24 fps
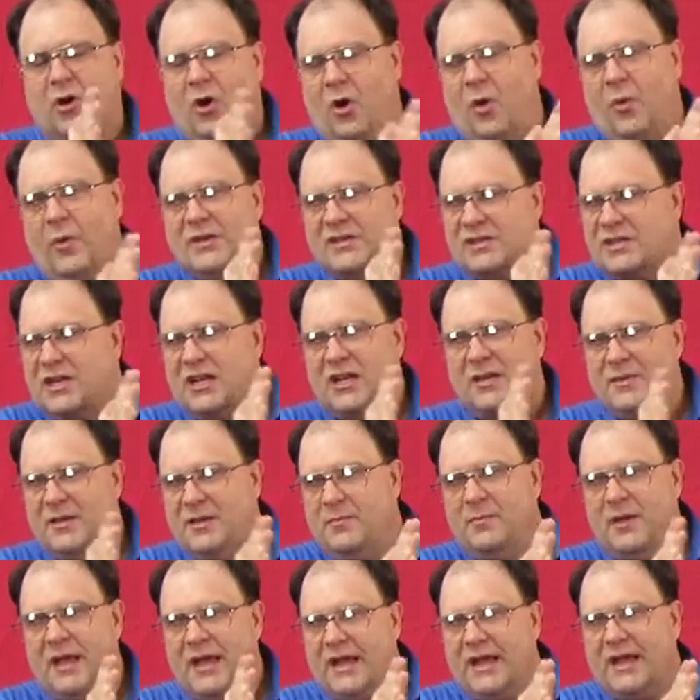always going to be
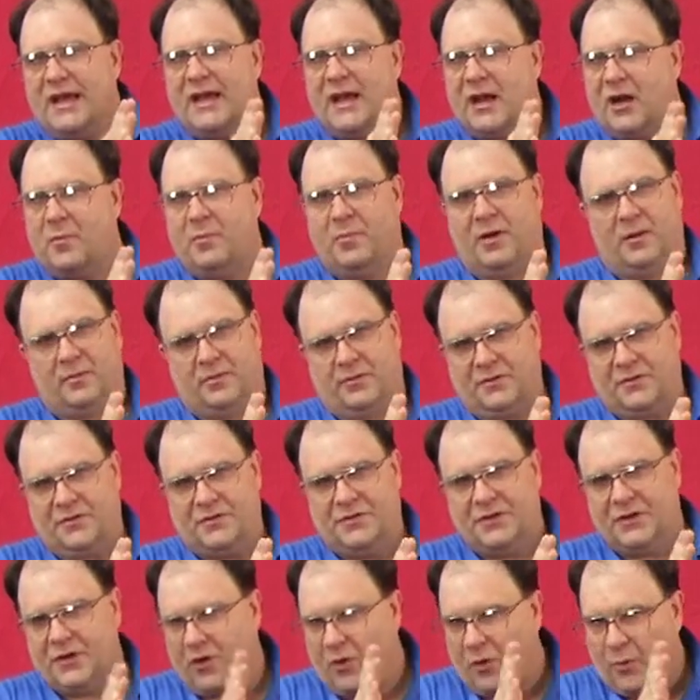making air bubbles.
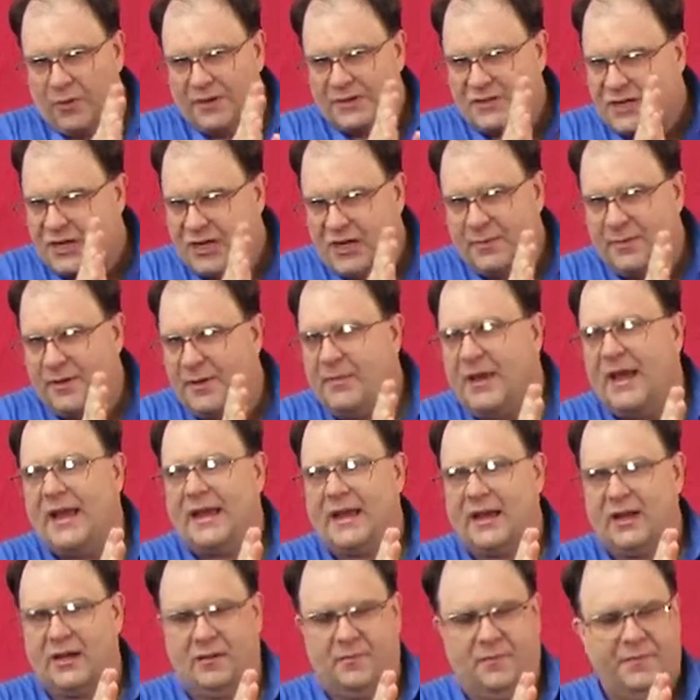You're always going to be
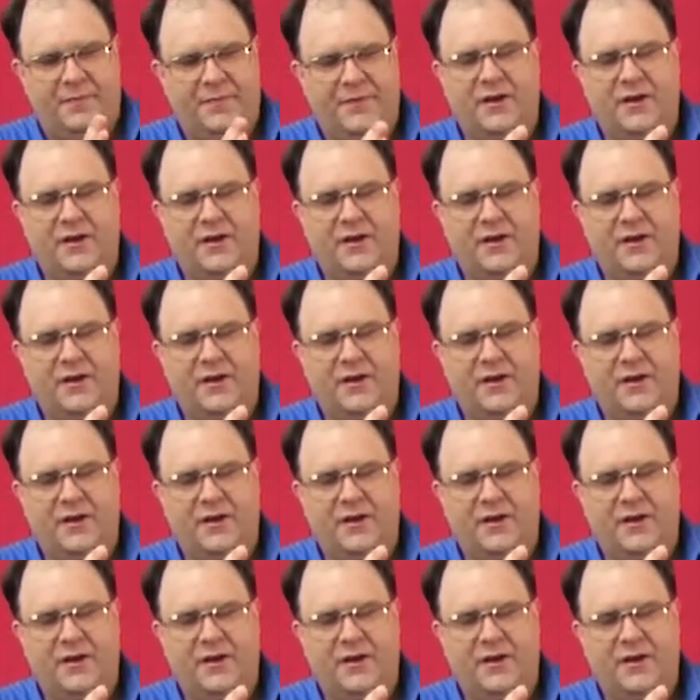making them.